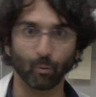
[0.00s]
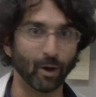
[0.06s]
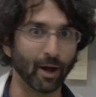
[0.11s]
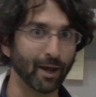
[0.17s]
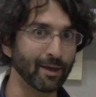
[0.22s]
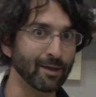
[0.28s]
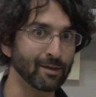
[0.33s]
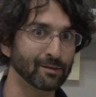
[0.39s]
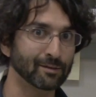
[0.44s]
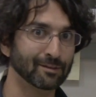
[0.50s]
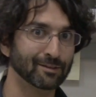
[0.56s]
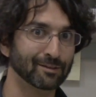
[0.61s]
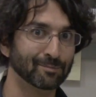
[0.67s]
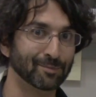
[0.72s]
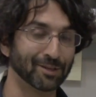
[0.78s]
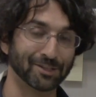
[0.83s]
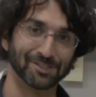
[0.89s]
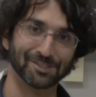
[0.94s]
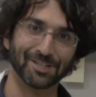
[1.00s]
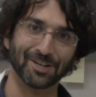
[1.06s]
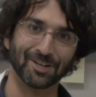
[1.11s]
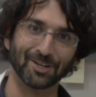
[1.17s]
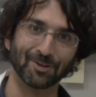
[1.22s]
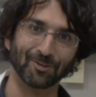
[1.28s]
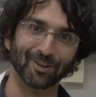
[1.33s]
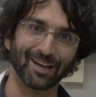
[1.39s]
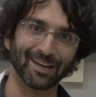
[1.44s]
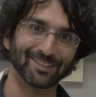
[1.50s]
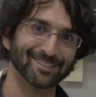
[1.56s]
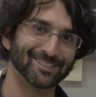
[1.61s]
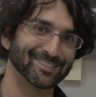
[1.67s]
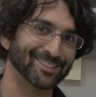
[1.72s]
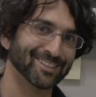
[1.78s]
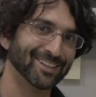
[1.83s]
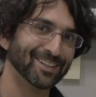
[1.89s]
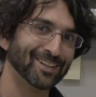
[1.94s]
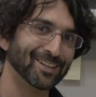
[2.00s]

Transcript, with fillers: Why? Because there are no lights.